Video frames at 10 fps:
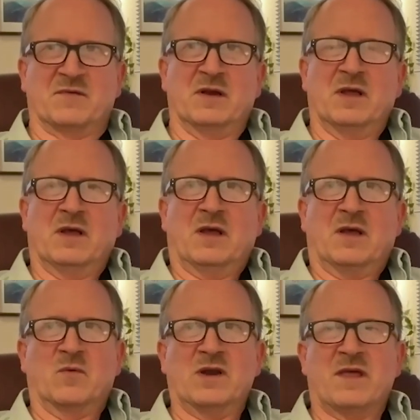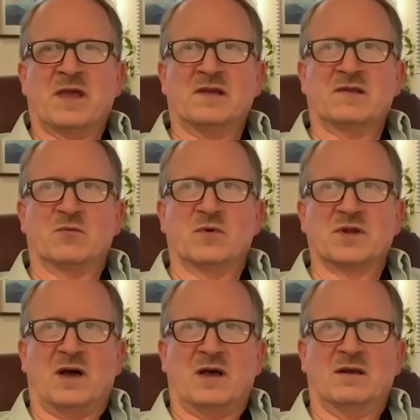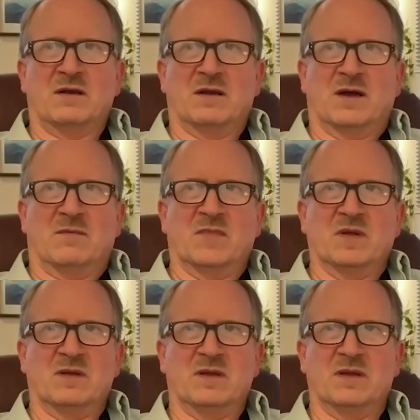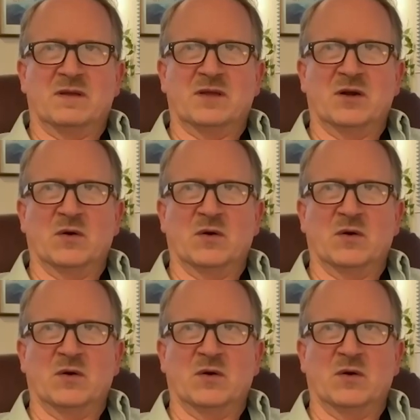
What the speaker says: And one of the things that we're taught, you know,